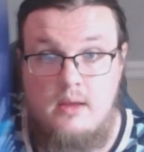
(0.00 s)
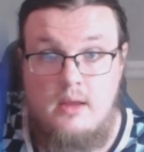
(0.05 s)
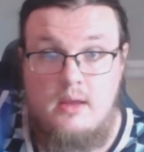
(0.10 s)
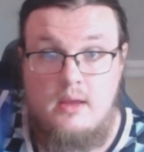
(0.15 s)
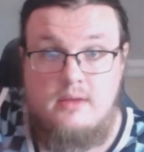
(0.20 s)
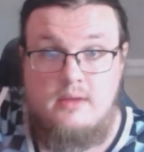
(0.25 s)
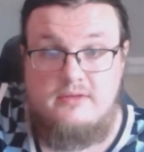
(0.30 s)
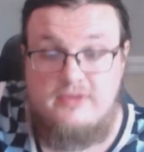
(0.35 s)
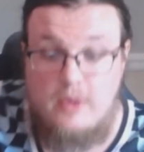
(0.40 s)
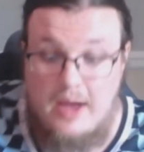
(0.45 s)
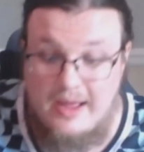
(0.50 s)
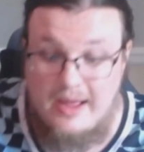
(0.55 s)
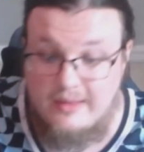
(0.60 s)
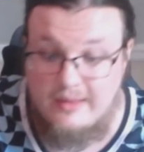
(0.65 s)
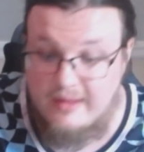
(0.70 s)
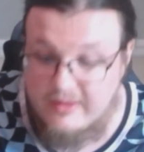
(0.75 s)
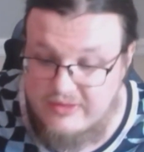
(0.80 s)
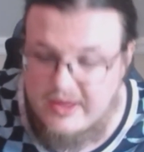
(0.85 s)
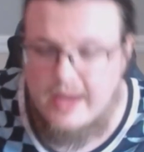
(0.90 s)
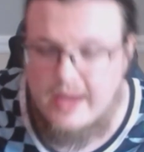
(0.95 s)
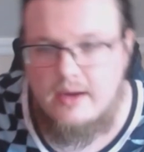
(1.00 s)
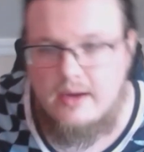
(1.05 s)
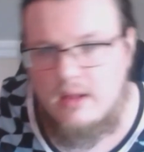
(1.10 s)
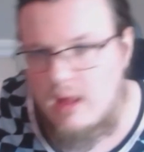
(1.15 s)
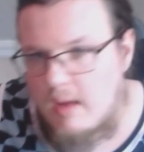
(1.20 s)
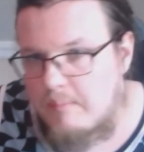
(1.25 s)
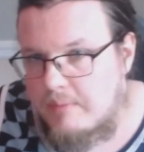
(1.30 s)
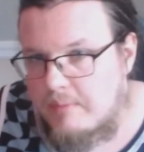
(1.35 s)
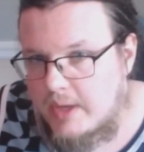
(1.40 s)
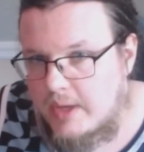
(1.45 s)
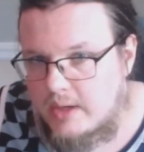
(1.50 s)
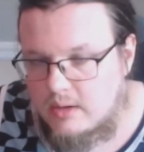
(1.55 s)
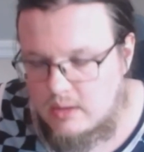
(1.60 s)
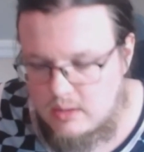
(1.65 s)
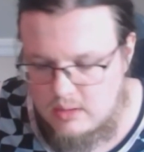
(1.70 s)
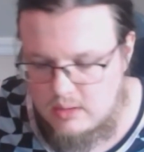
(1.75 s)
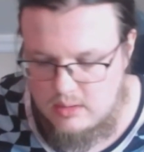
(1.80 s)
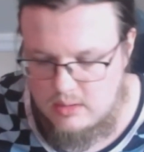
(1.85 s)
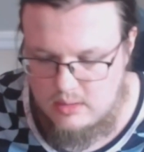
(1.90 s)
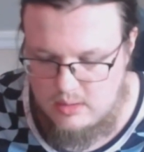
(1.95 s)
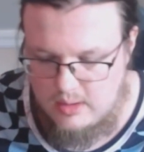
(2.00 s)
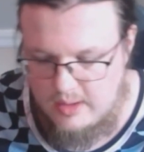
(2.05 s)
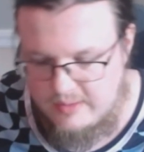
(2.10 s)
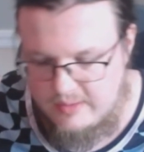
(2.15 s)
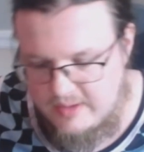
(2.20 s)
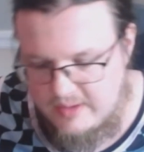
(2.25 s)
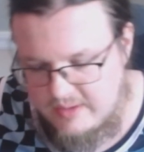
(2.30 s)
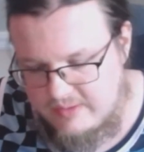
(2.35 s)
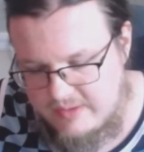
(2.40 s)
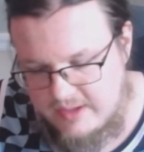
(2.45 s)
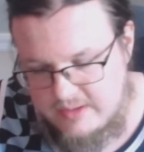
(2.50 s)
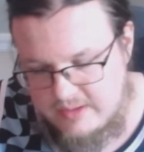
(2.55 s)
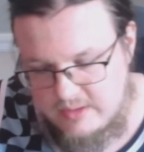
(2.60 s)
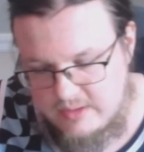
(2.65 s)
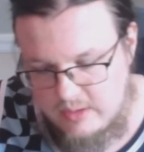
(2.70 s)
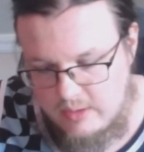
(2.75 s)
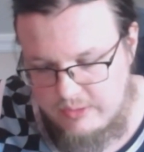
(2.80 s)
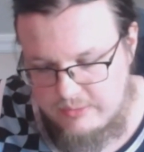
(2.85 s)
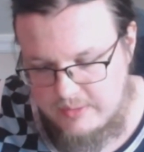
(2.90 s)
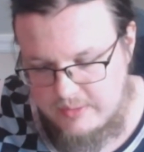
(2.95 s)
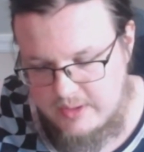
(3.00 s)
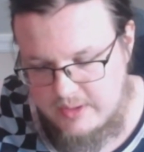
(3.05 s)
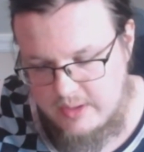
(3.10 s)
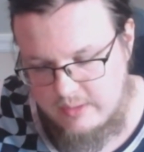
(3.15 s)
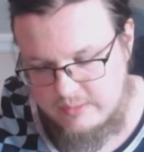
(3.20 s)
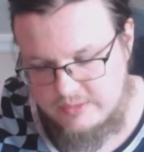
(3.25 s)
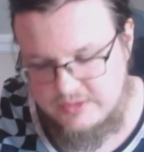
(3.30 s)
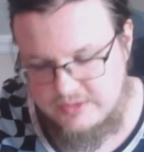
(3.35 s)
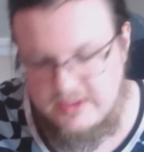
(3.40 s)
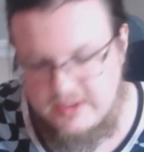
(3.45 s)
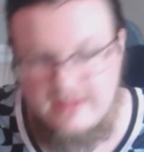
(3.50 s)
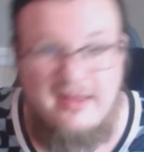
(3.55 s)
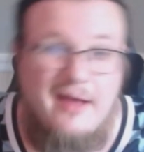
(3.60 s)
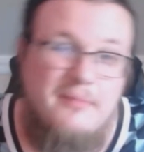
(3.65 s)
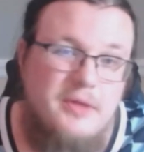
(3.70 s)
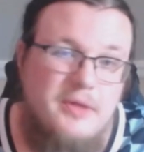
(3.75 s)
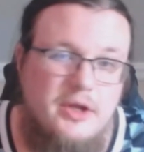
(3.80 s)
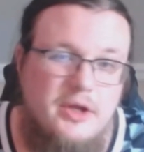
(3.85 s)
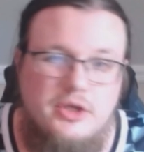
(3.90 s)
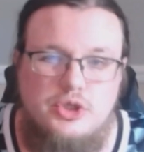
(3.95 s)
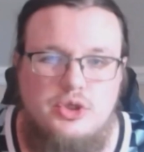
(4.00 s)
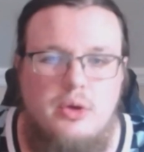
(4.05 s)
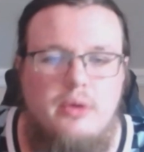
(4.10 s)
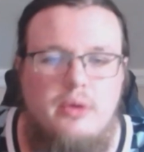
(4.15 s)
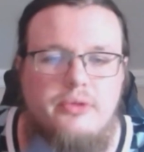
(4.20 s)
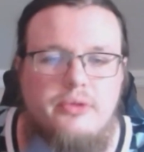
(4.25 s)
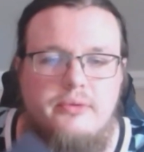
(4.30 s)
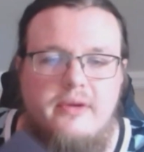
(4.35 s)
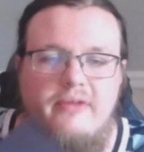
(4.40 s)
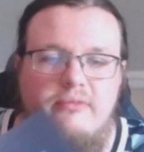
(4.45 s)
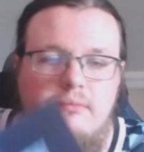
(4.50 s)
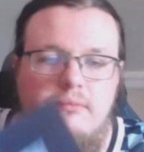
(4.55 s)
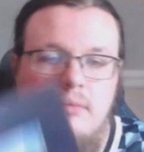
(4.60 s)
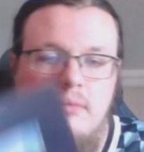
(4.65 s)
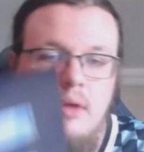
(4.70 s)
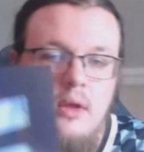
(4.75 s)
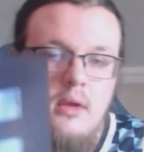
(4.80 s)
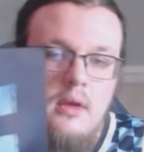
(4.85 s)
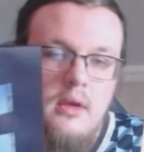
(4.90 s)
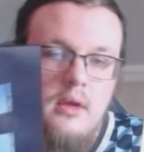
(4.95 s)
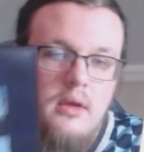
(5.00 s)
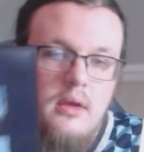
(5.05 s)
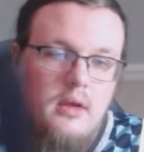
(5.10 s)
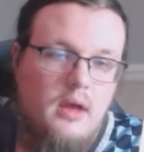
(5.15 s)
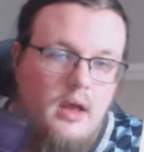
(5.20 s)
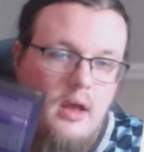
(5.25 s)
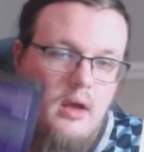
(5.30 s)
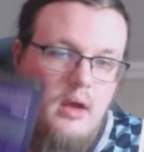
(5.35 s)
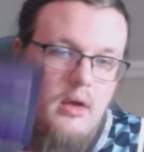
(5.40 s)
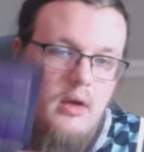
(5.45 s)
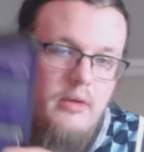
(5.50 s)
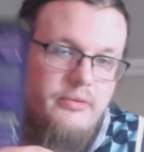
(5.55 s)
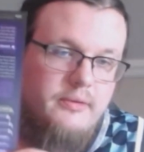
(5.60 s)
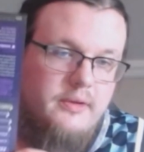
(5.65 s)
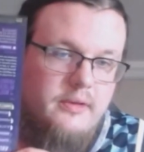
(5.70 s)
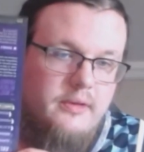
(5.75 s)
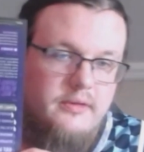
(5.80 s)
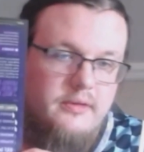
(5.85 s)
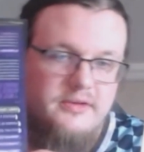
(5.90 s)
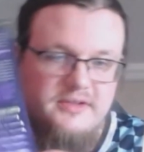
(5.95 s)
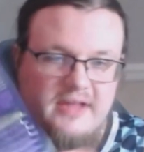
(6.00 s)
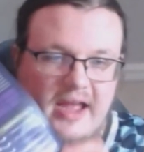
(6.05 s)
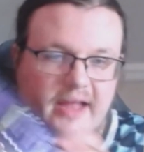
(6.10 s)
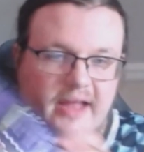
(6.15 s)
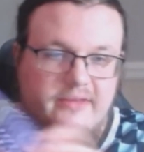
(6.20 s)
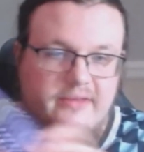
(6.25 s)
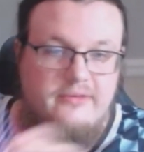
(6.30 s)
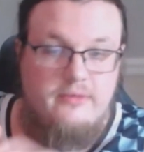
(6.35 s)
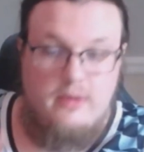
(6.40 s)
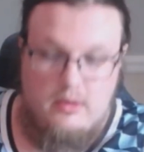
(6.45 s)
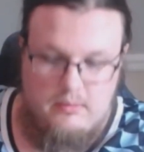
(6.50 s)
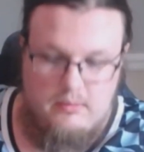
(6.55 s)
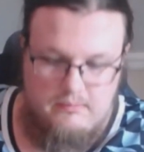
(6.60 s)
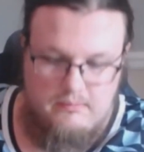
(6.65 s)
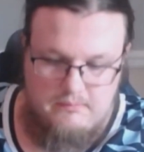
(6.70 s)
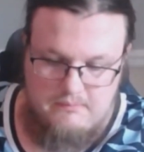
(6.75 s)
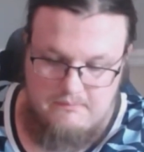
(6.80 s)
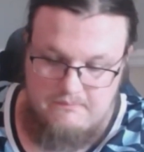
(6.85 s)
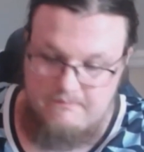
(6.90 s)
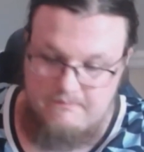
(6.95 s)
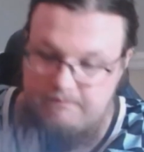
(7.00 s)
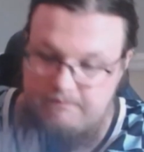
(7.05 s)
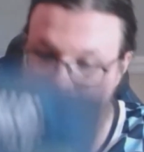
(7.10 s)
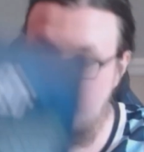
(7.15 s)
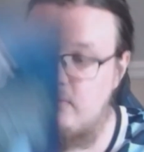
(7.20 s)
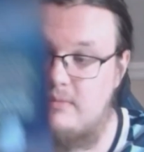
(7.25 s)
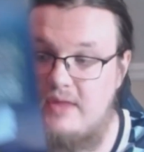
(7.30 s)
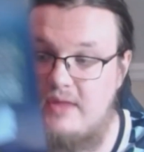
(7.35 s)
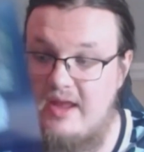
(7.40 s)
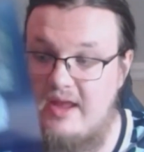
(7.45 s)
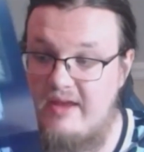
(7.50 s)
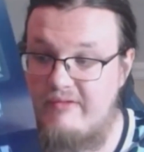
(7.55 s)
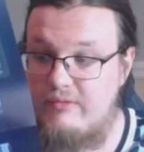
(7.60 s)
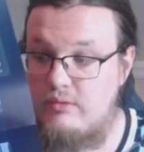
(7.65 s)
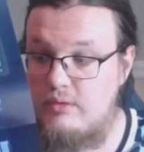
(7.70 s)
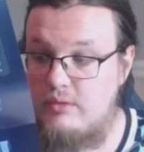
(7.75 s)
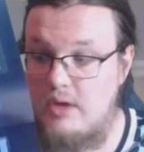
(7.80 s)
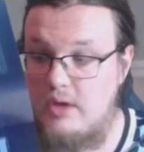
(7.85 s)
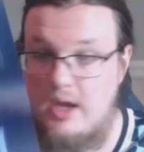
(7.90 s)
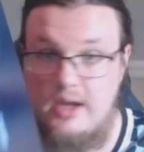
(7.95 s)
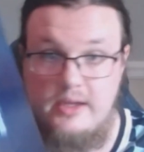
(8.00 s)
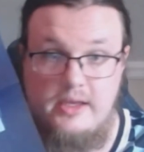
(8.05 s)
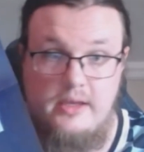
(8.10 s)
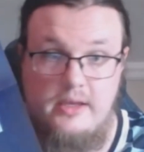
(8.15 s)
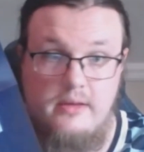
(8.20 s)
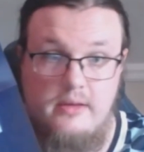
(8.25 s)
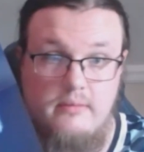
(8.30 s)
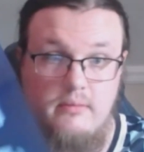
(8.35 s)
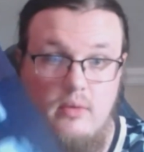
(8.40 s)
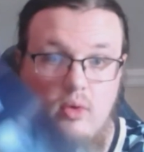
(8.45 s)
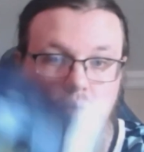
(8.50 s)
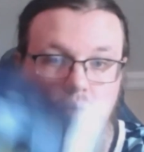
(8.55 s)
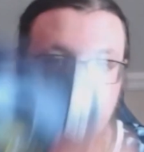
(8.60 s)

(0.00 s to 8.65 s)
So I like that a lot better. And they did all 3 characters like that. I'm not going to show all 3 of them. All 3 of their stats. Oh, they have Unagi. Ooh.